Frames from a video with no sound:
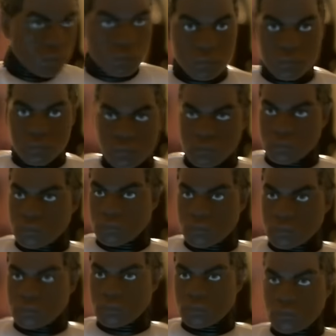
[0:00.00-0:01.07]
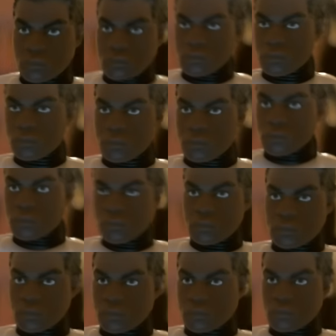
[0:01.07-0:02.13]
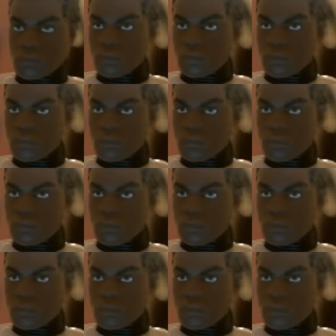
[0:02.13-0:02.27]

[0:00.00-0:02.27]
Do you miss articulation? Leave a comment below.